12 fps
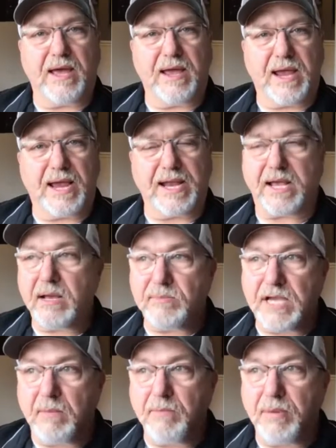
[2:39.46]
And it comes
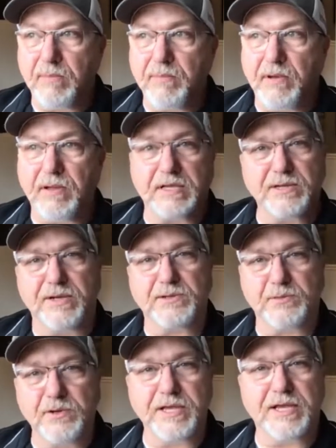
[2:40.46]
out purple, and so
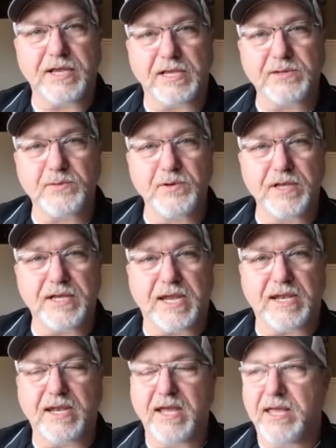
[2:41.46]
it's really
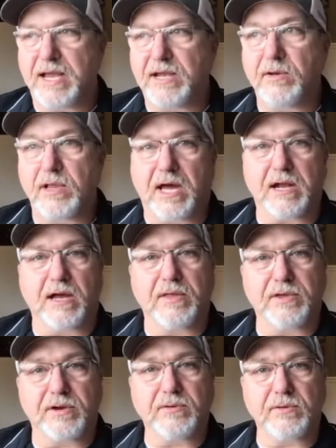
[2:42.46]
neat. They do a lot of
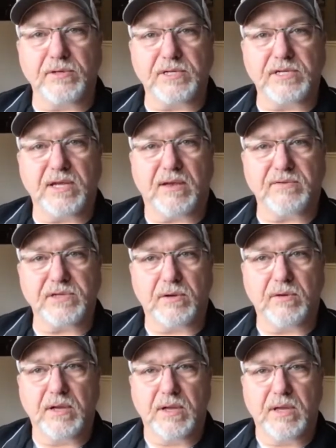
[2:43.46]
other cool stuff.
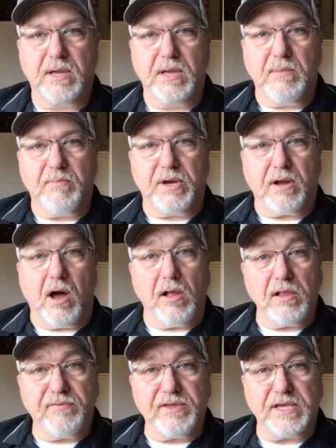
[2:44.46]
So, but
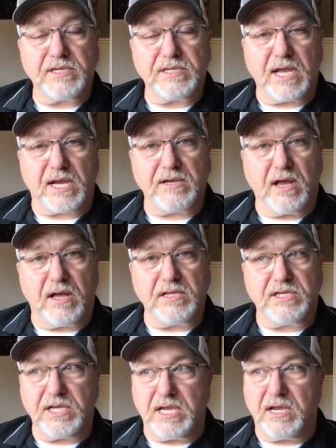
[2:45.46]
all of this
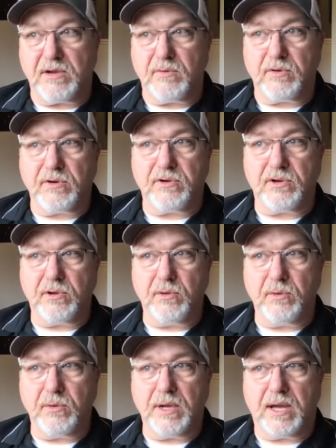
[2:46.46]
technology in order
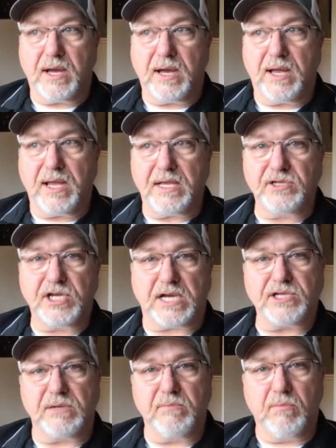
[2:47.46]
to
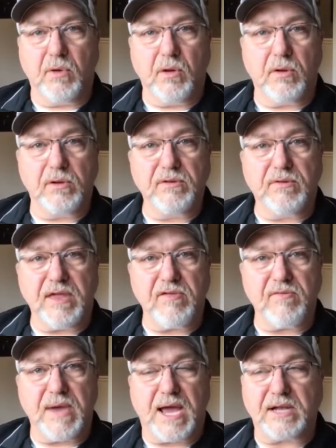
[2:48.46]
injection mold these
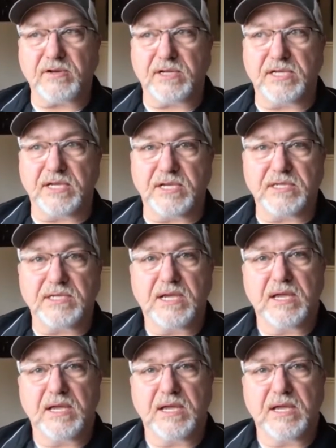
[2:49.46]
mattresses